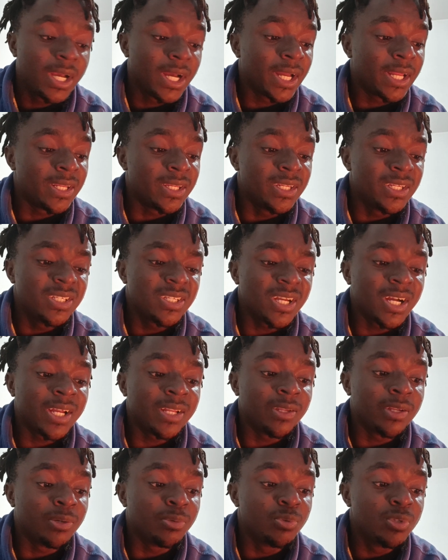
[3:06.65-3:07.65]
And these are
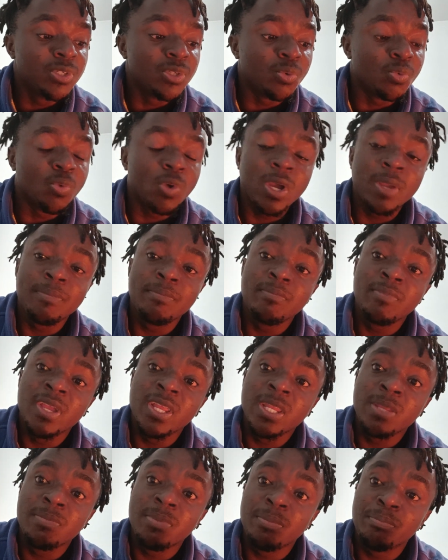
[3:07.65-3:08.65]
the reason why
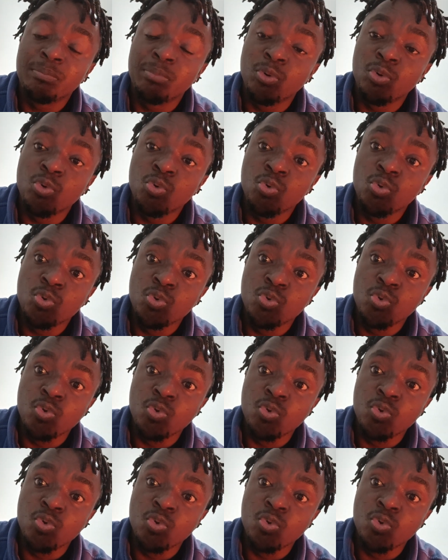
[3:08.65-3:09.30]
many people who